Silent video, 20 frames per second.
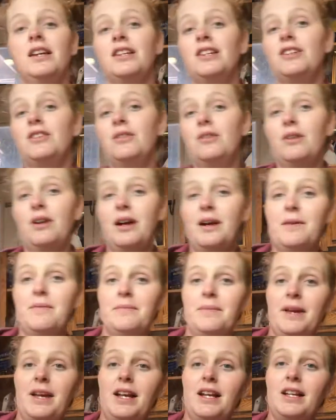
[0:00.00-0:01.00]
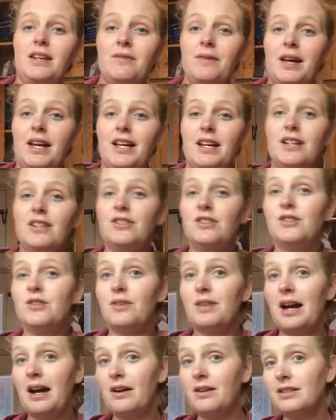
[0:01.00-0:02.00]
You know, um, anyway, so
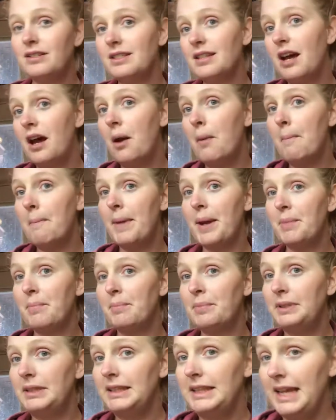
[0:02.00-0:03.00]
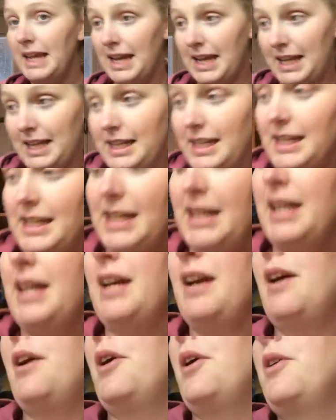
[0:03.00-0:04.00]
that's my plan.
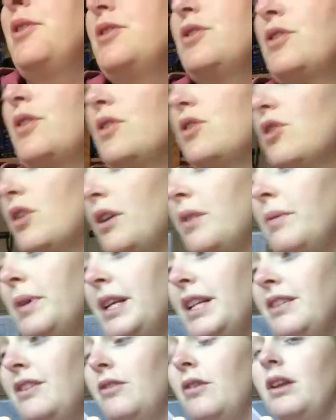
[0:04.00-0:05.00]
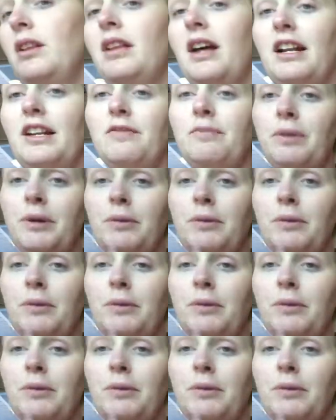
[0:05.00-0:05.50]
So I'll show you what I do. A lot of